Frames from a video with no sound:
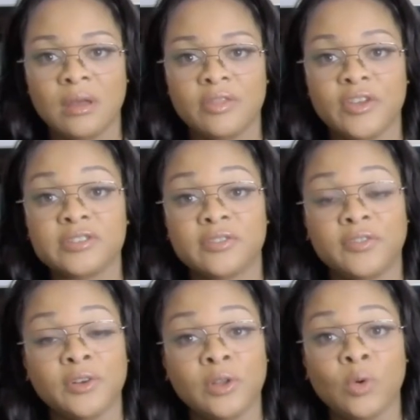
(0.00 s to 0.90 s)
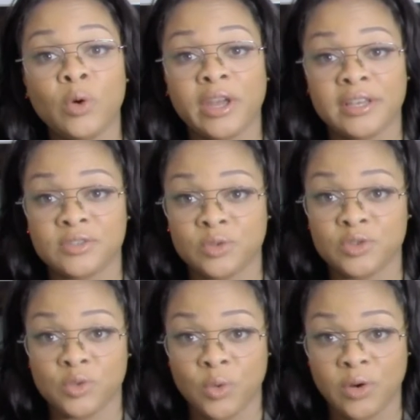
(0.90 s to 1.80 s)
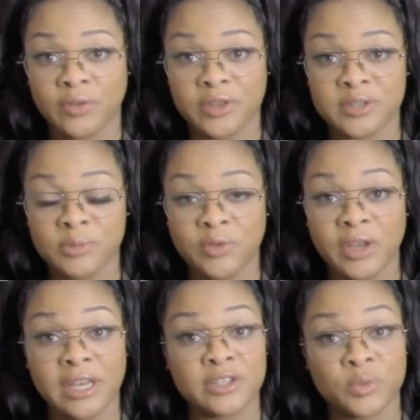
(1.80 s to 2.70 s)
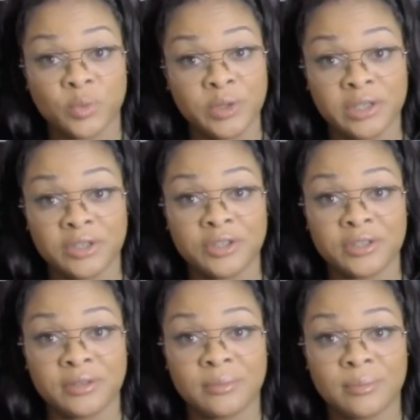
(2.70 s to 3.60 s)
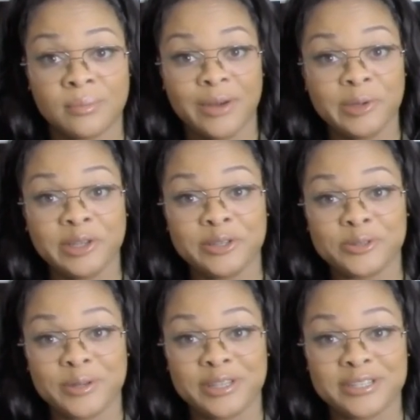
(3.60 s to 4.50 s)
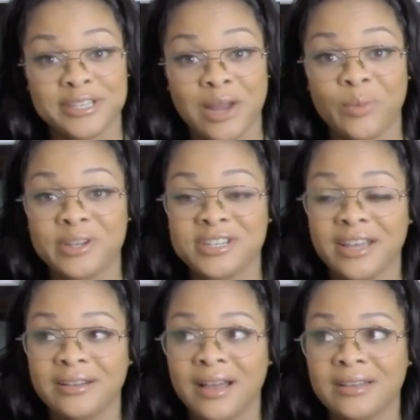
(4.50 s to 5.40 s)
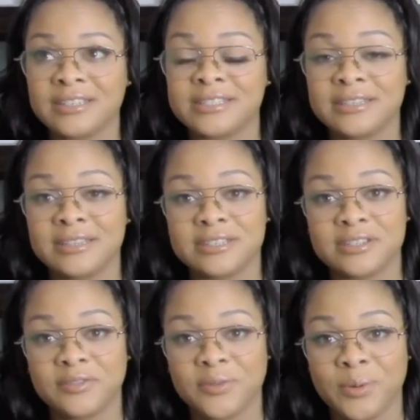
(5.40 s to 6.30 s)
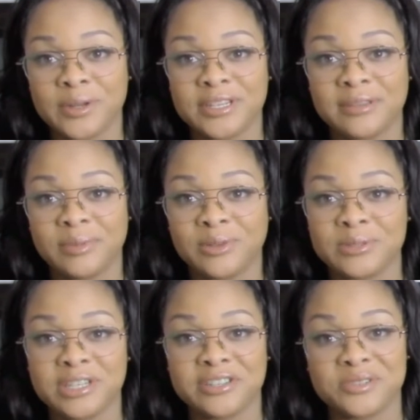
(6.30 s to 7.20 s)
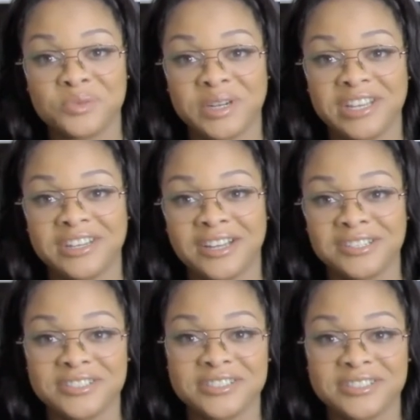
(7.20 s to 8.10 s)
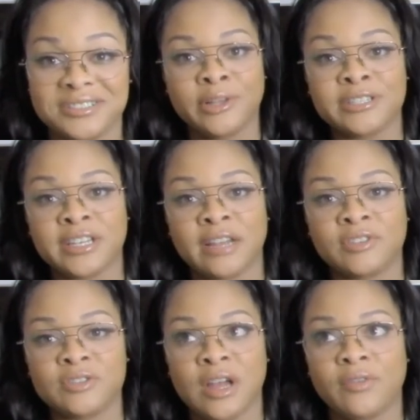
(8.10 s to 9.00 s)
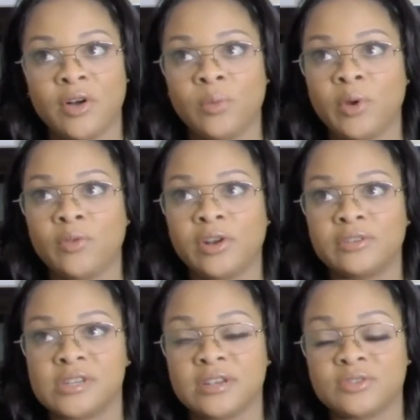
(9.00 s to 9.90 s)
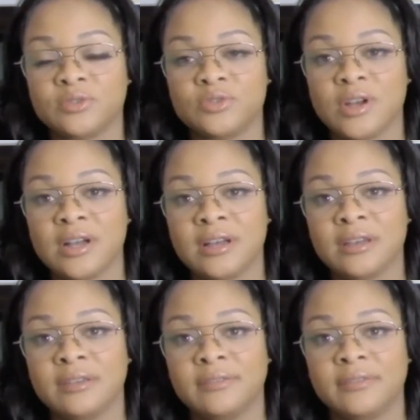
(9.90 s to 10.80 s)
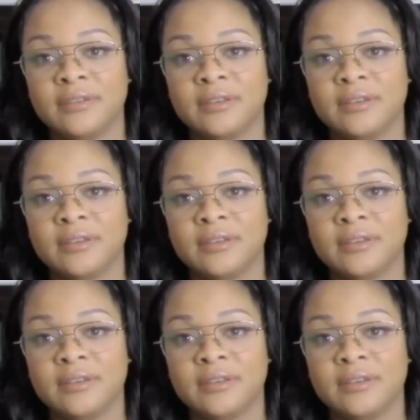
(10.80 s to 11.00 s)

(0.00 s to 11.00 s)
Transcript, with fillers: There's a full orchestral score for this movie and it's really good. I really enjoyed this and I wish I had gotten to see this in 4D, but those tickets are $28. Plus, I'd have to drive all the way over to International Drive.